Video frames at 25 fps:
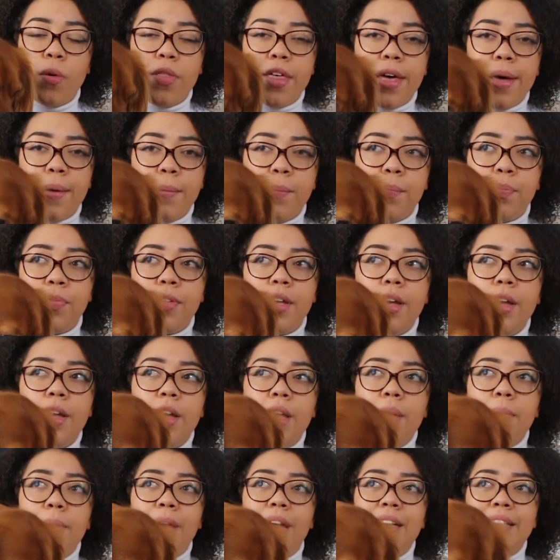with him
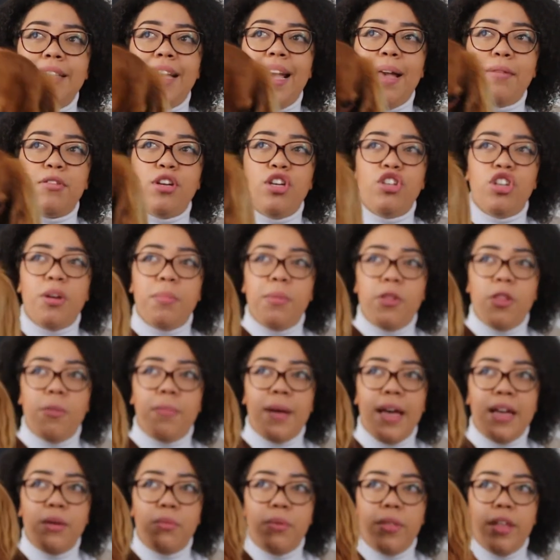because he kept on jumping on the
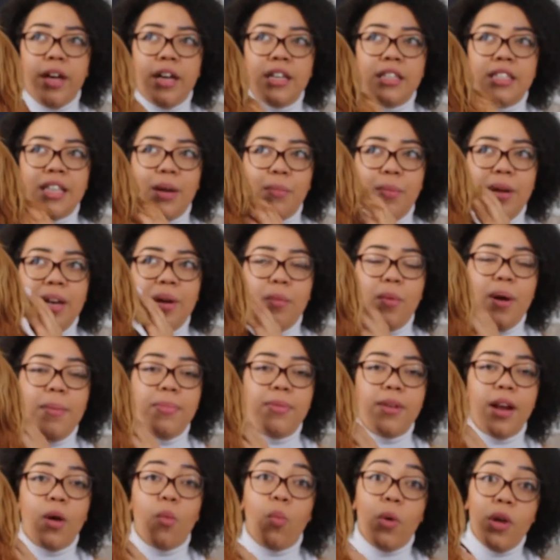bed with us and we didn't want
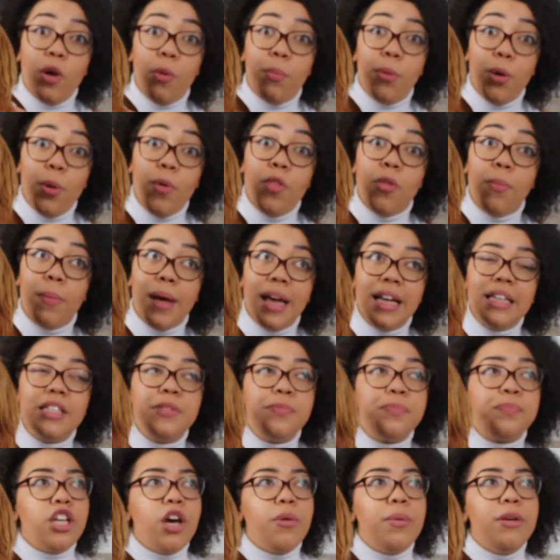him to like wheel poo in the bed.
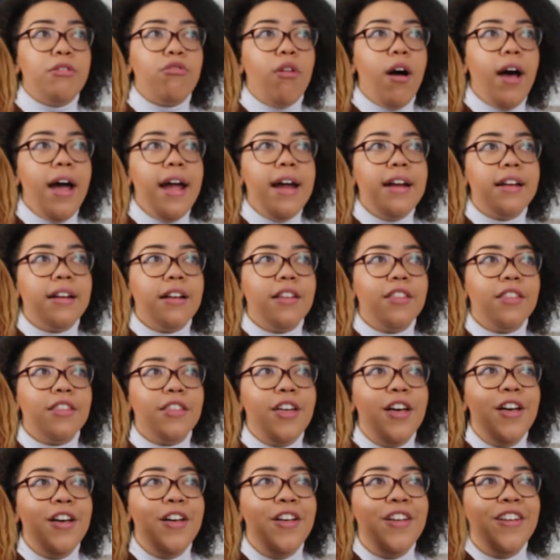So we tried.
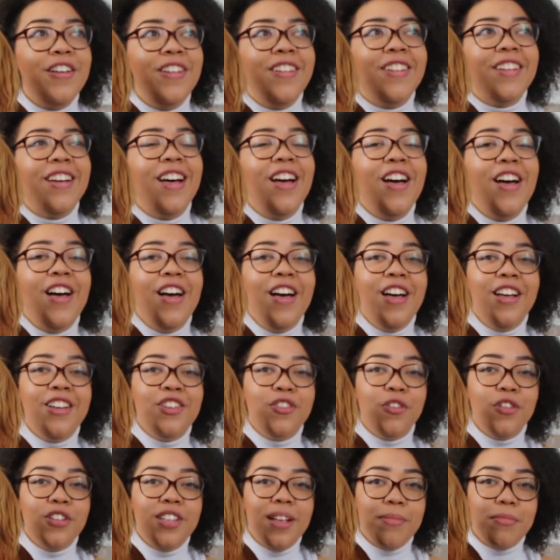
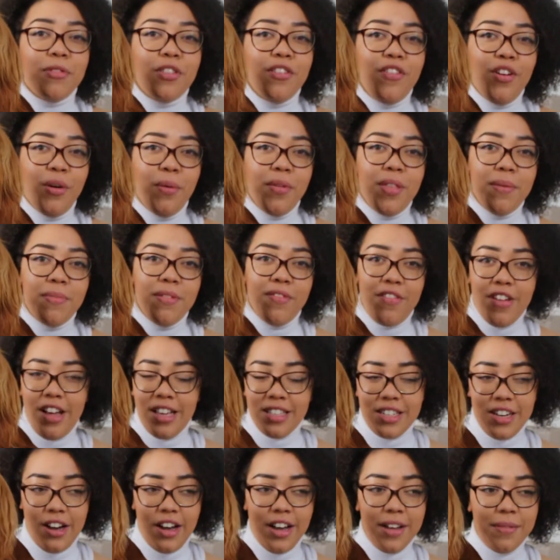George slept on the floor with him the
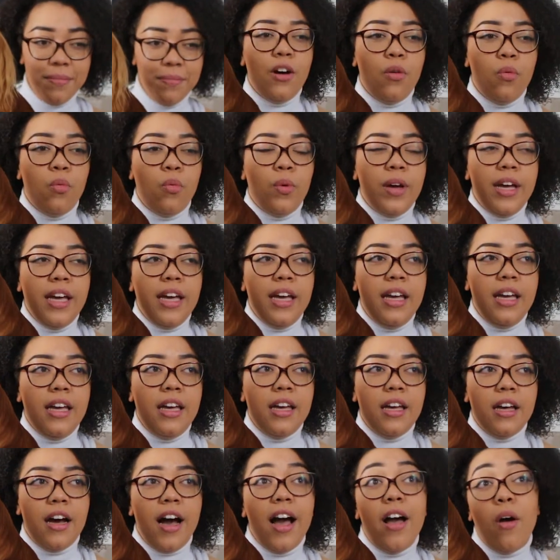first night.
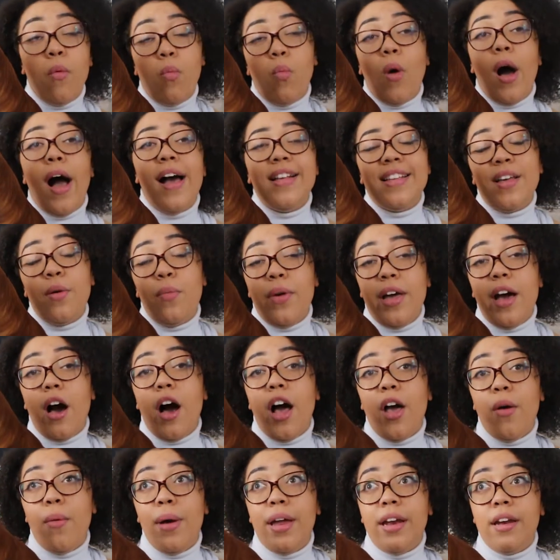
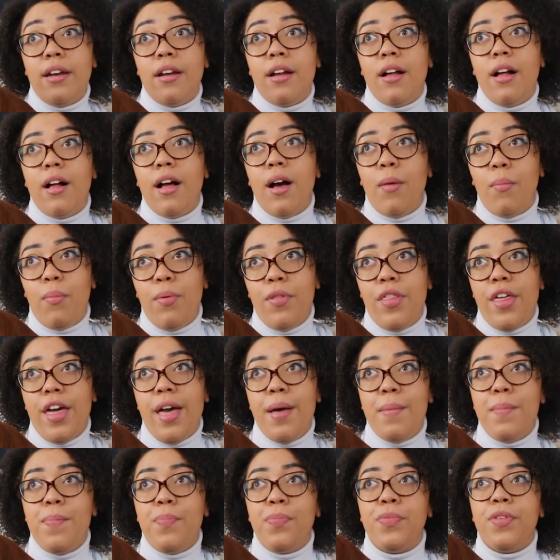I went up with
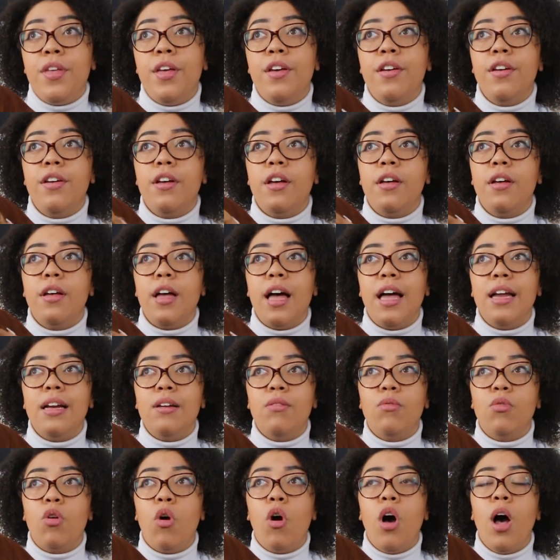him
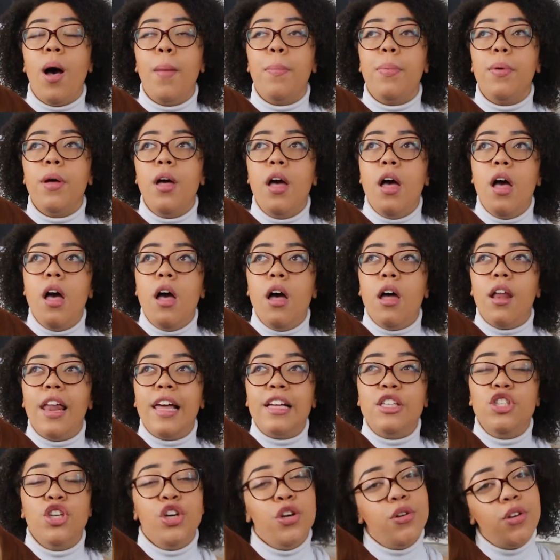and got up
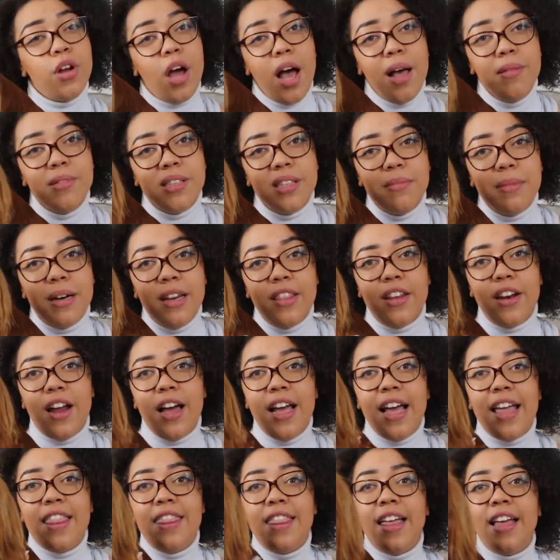like 2 times in the middle of the
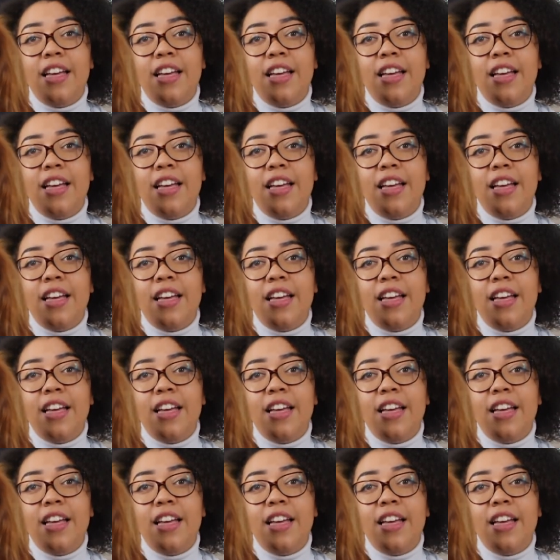night and